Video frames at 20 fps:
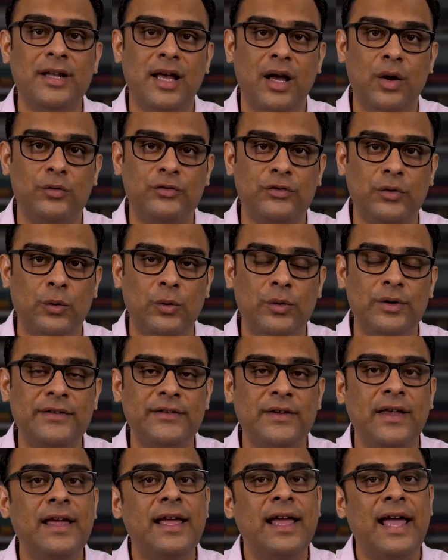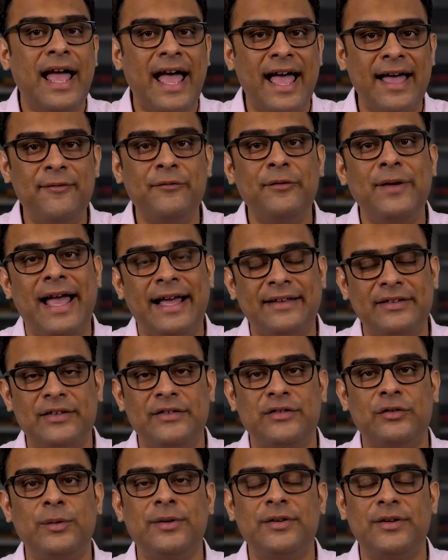households have
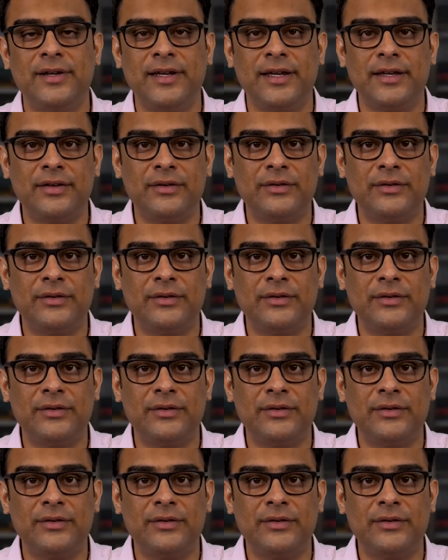access to internet.